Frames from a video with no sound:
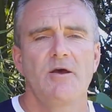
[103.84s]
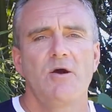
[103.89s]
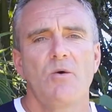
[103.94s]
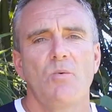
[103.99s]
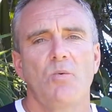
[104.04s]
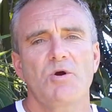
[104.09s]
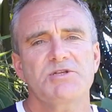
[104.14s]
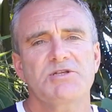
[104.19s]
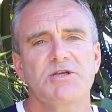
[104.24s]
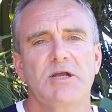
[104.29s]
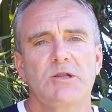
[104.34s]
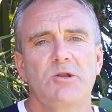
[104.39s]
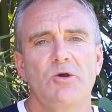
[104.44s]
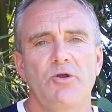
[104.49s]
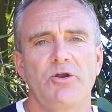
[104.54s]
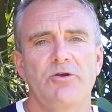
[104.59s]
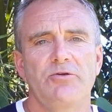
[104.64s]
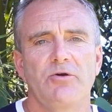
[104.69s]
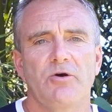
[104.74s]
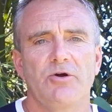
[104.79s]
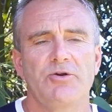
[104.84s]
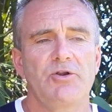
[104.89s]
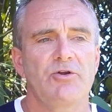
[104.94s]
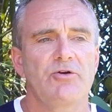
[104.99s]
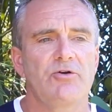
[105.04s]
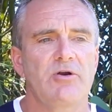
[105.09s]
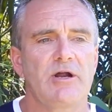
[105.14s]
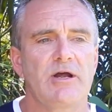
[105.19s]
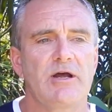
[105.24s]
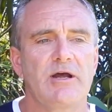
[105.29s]
What's included on
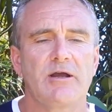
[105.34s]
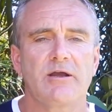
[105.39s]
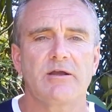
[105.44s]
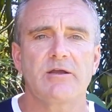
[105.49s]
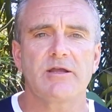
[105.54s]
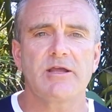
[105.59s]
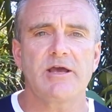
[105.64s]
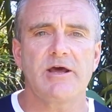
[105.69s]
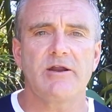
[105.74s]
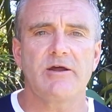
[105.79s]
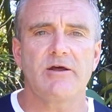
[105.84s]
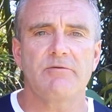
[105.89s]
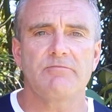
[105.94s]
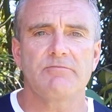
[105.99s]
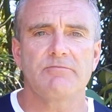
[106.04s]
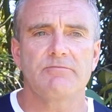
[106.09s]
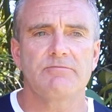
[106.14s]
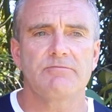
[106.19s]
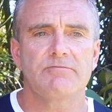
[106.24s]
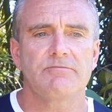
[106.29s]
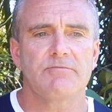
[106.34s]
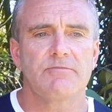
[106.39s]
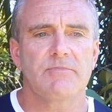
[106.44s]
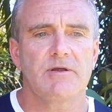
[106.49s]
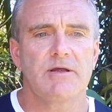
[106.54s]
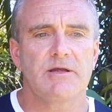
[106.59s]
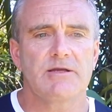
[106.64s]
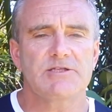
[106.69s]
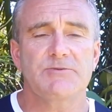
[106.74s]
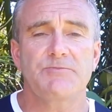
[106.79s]
your Kokoda
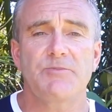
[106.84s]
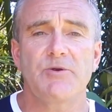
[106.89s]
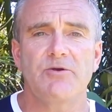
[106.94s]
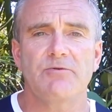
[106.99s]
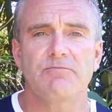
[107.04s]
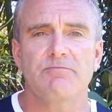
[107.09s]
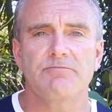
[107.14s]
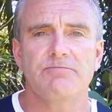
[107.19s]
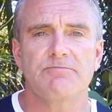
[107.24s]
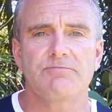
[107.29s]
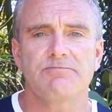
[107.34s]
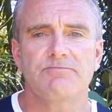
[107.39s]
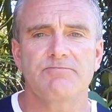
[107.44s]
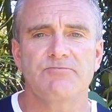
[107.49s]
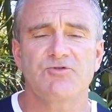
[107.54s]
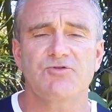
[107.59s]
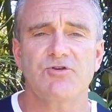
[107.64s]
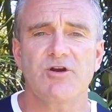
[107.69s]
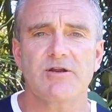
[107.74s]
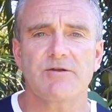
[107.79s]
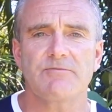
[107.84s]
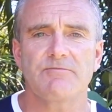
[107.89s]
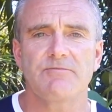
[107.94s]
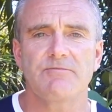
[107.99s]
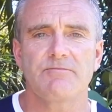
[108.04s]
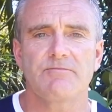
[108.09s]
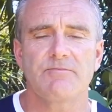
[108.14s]
Spirit trek?